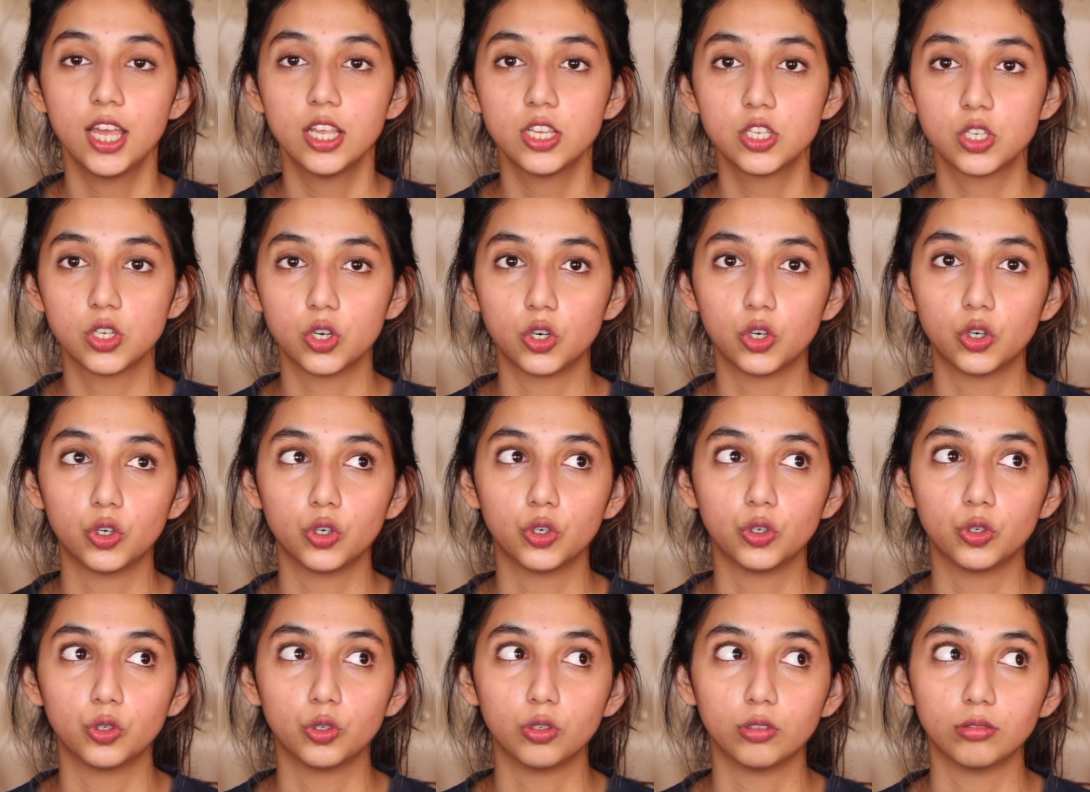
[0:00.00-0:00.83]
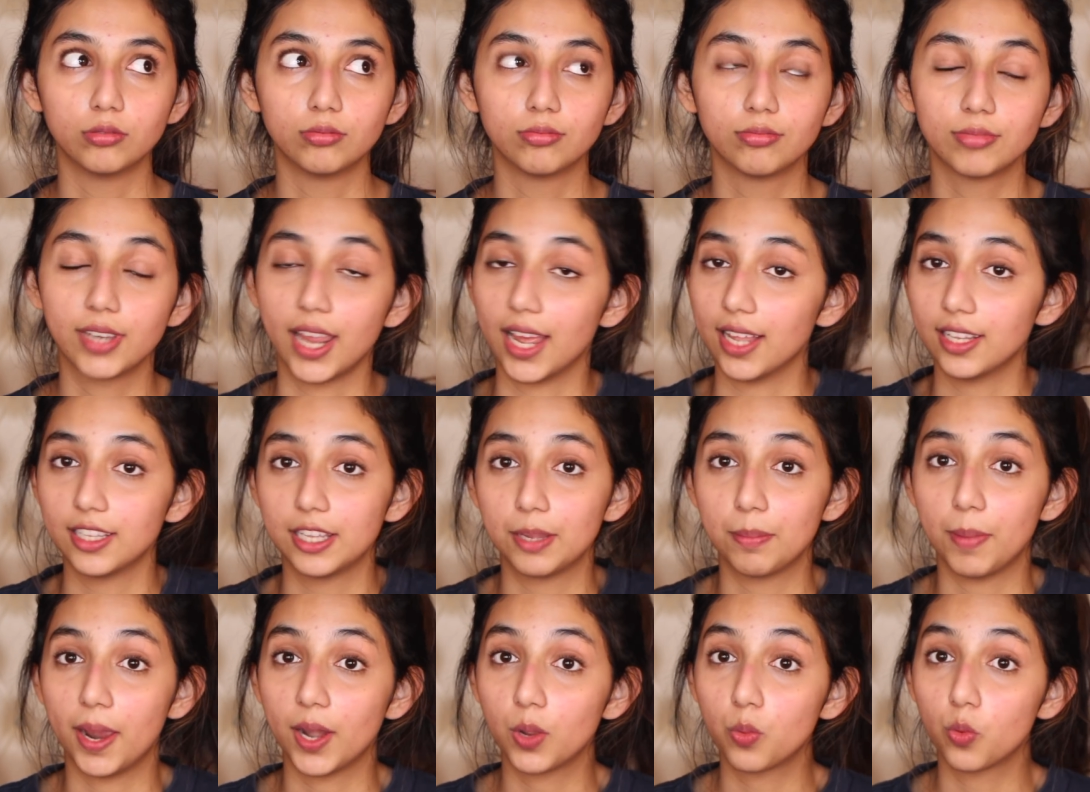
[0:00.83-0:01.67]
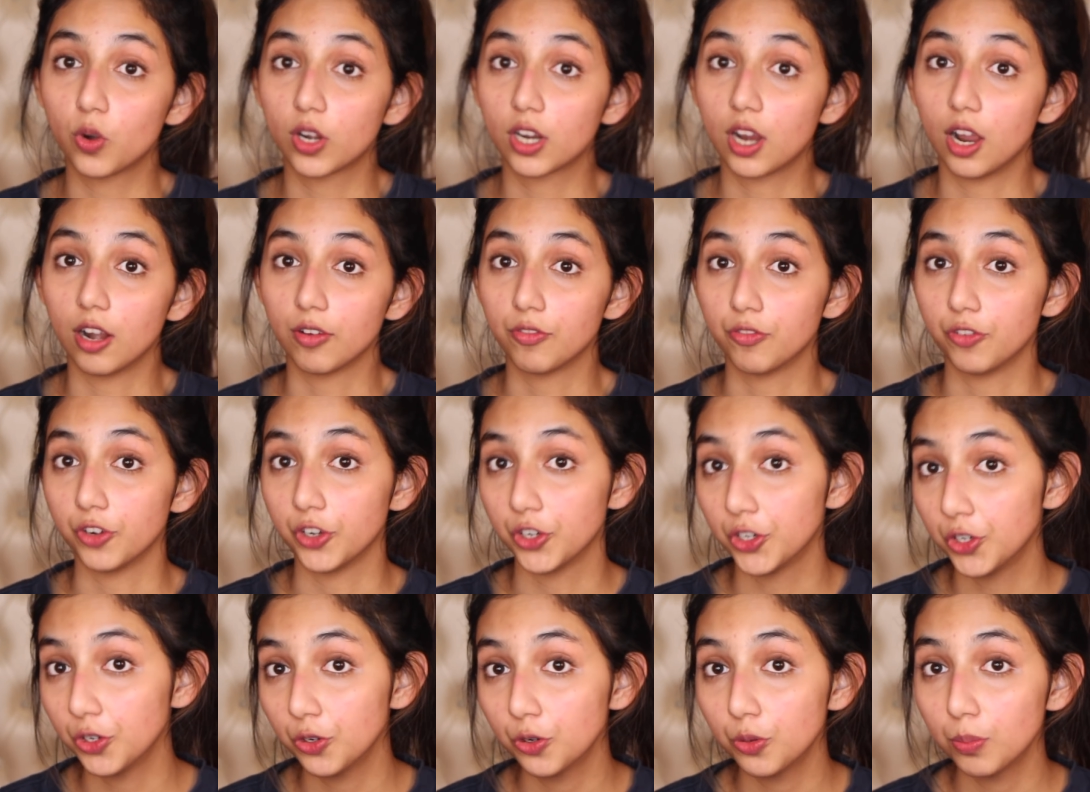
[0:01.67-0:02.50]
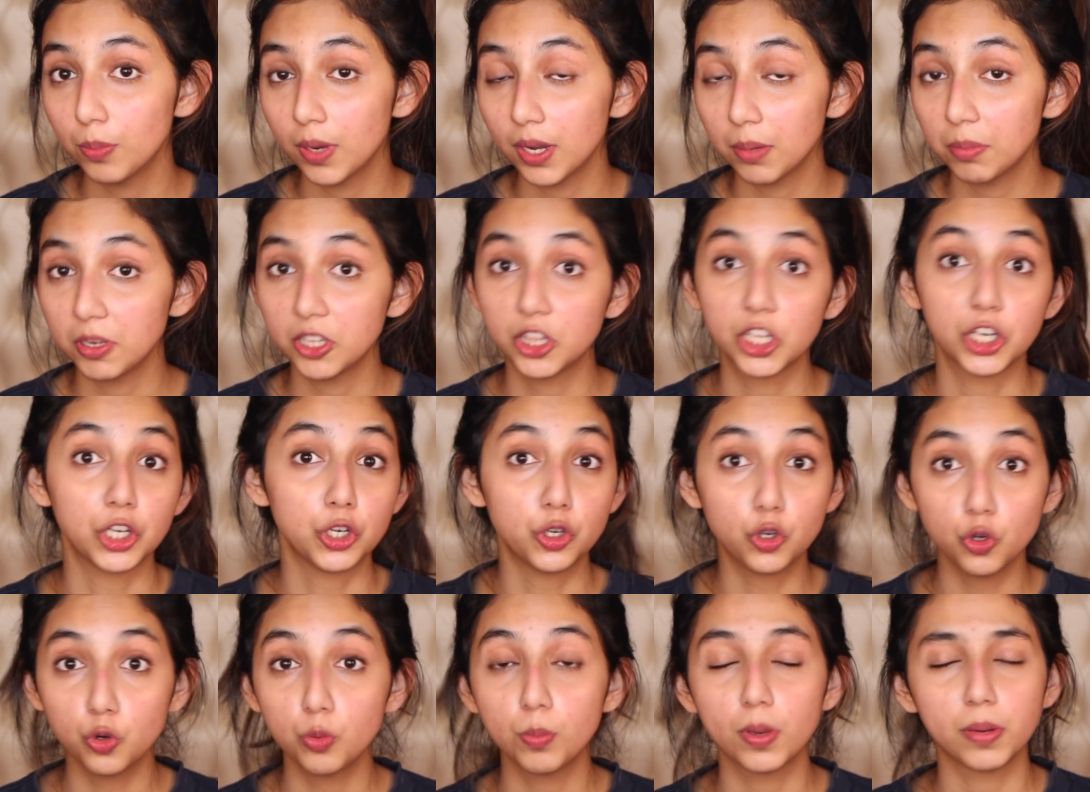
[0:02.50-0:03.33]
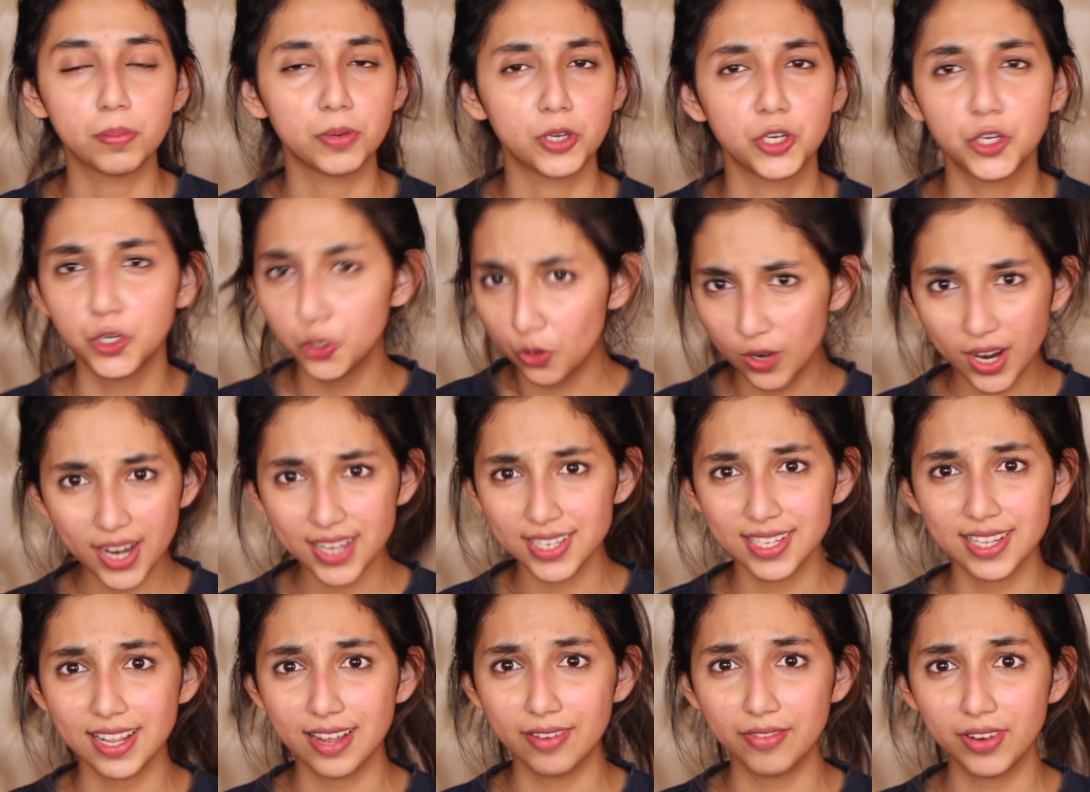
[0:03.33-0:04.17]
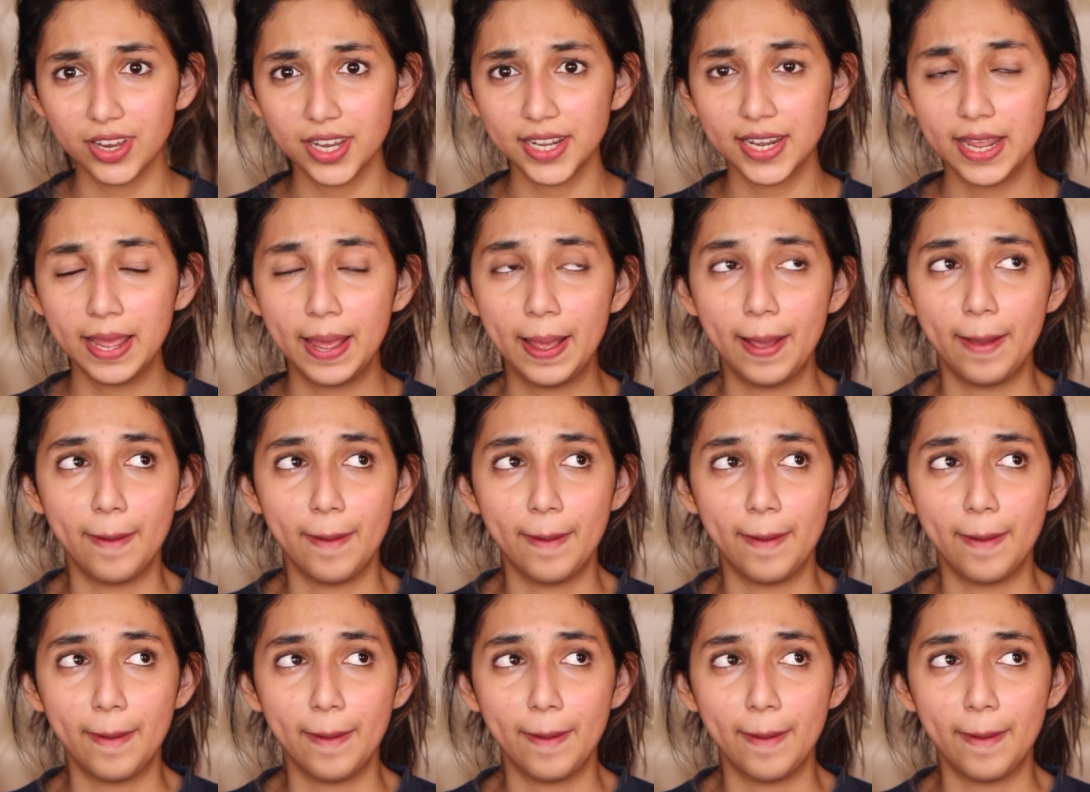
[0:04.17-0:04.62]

So yeah, they might work out for you, maybe they do, maybe you guys love it,